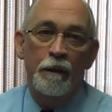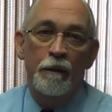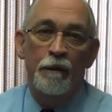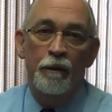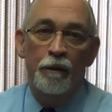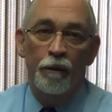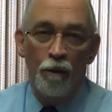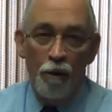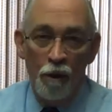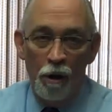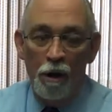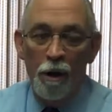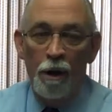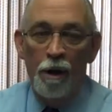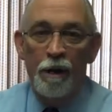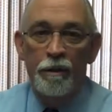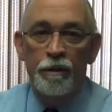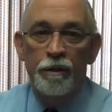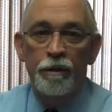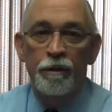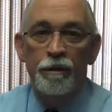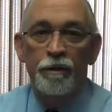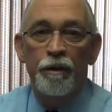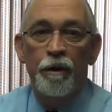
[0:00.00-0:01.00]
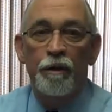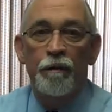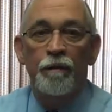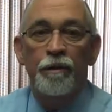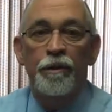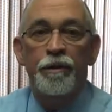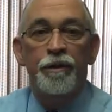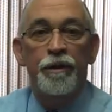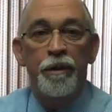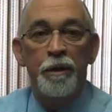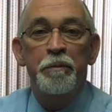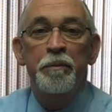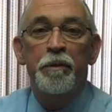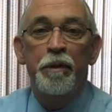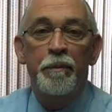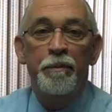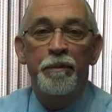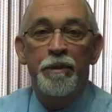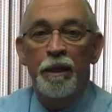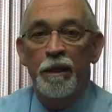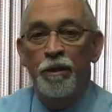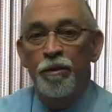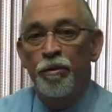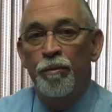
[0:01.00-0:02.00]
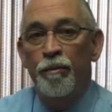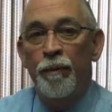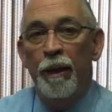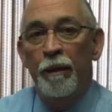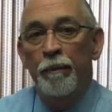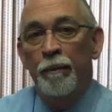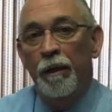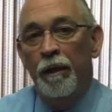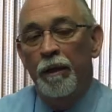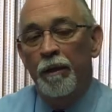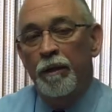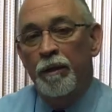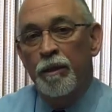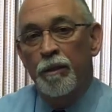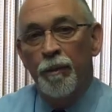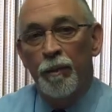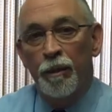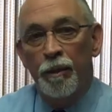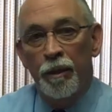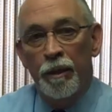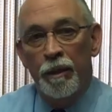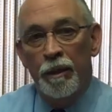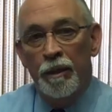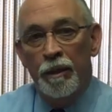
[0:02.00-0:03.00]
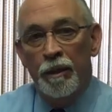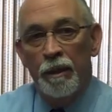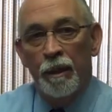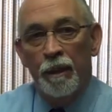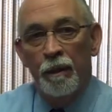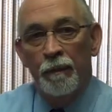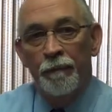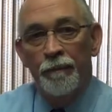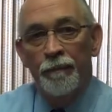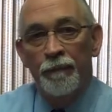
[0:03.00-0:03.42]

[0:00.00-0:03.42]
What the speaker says: the causes of the symptoms that you may be experiencing.